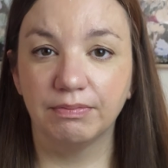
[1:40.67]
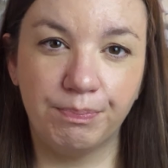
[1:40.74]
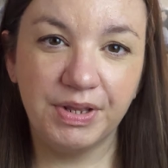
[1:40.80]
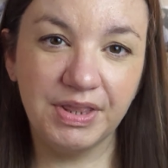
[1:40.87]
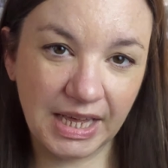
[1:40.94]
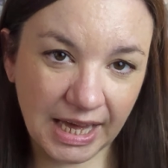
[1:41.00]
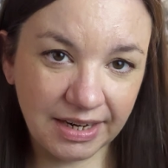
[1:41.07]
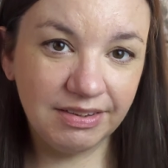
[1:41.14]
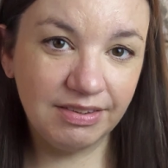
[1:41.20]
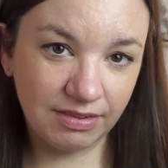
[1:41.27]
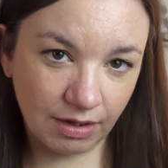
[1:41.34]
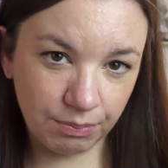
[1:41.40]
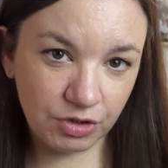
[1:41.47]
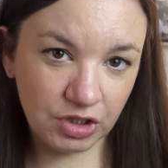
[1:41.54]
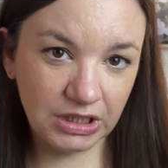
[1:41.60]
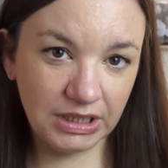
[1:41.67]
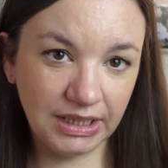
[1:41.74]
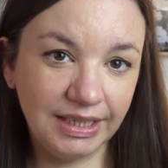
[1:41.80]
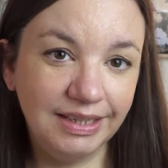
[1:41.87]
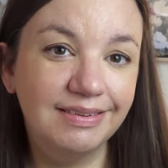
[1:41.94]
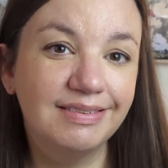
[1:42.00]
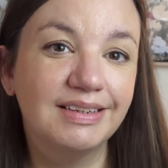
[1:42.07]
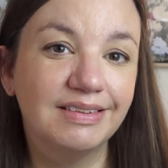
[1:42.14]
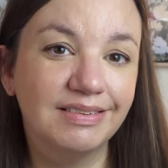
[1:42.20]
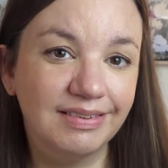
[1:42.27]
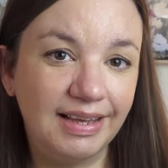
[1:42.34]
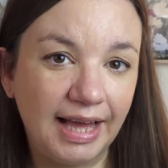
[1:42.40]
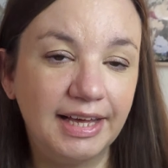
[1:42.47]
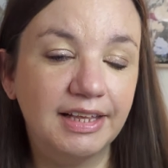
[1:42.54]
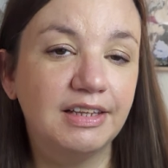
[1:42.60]
But that assumption is
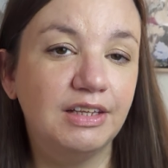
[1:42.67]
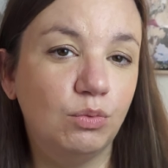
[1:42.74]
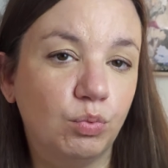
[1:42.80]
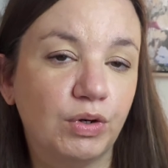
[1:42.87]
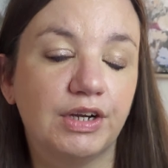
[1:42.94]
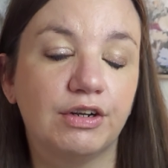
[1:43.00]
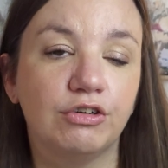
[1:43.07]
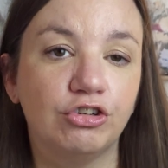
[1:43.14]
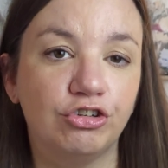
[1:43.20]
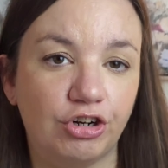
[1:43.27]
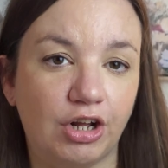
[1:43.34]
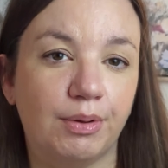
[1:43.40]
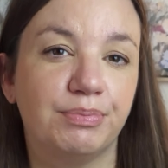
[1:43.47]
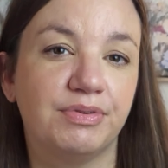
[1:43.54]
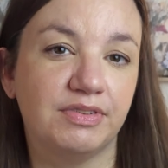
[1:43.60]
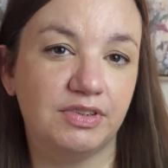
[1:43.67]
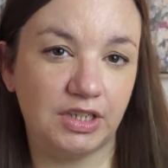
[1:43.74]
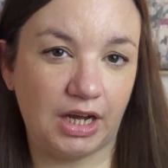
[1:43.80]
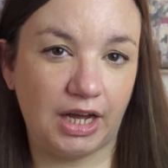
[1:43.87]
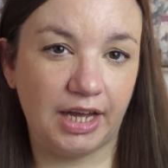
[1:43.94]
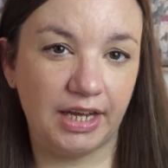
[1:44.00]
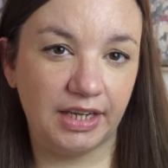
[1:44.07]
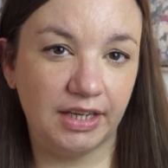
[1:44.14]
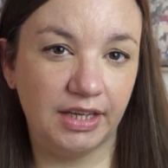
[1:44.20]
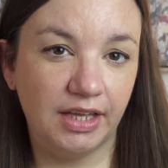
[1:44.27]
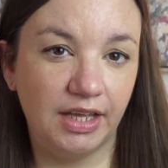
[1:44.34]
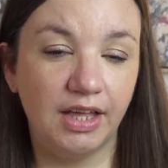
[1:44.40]
exactly where shops die.